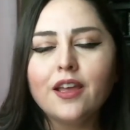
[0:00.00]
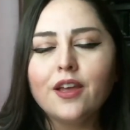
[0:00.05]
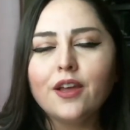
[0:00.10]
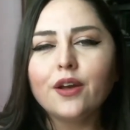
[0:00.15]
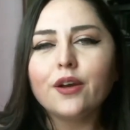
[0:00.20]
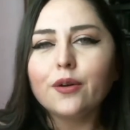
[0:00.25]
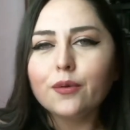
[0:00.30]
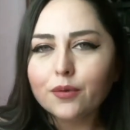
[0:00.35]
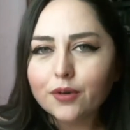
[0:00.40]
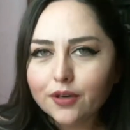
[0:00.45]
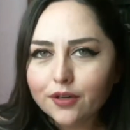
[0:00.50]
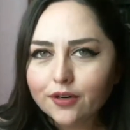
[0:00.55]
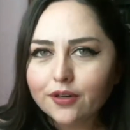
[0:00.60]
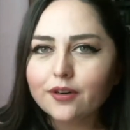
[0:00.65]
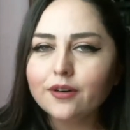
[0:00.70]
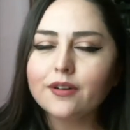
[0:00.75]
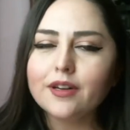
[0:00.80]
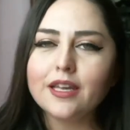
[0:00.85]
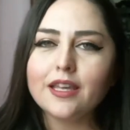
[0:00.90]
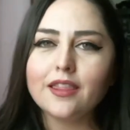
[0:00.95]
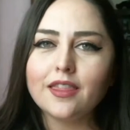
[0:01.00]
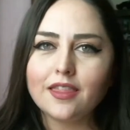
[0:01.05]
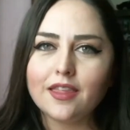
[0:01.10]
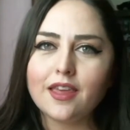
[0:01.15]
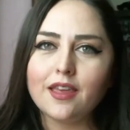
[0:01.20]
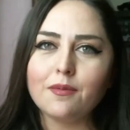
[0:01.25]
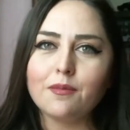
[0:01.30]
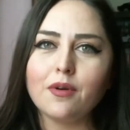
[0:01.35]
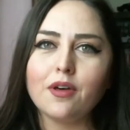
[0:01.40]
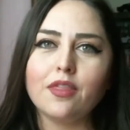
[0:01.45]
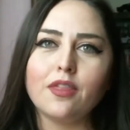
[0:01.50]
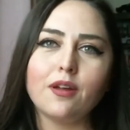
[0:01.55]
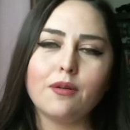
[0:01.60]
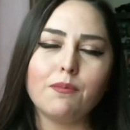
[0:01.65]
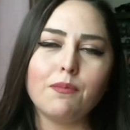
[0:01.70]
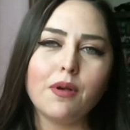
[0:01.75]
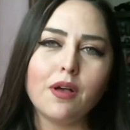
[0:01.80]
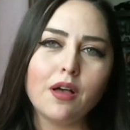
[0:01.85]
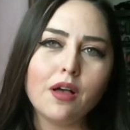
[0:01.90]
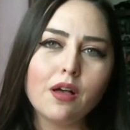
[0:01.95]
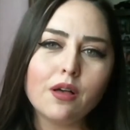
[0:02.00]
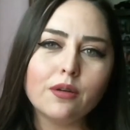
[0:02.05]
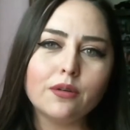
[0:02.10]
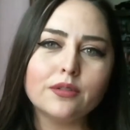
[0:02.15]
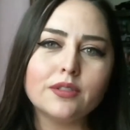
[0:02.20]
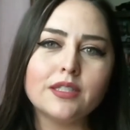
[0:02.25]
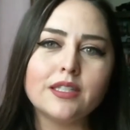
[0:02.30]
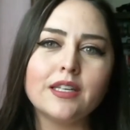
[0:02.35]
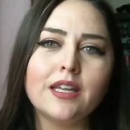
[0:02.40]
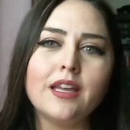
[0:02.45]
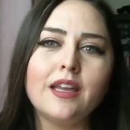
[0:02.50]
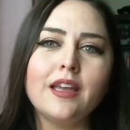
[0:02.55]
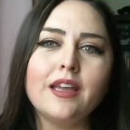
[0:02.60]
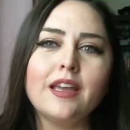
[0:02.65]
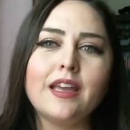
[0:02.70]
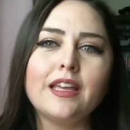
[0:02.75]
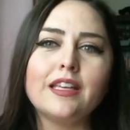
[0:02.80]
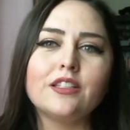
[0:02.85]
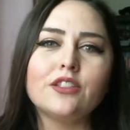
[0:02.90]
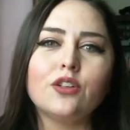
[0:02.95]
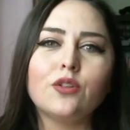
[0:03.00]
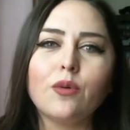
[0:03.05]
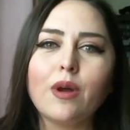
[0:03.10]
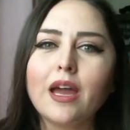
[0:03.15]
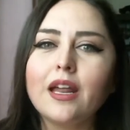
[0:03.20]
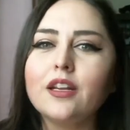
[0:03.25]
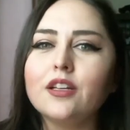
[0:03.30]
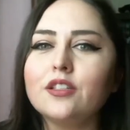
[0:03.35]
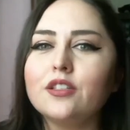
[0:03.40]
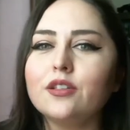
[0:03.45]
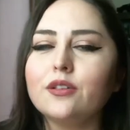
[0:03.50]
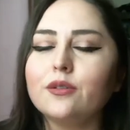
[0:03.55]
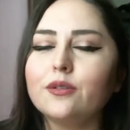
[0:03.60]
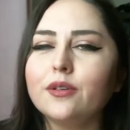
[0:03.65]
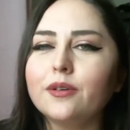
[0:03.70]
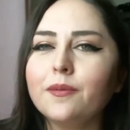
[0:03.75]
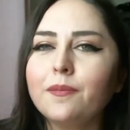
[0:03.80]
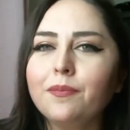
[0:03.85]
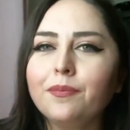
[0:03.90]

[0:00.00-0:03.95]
a recurring theme on their post is gratitude.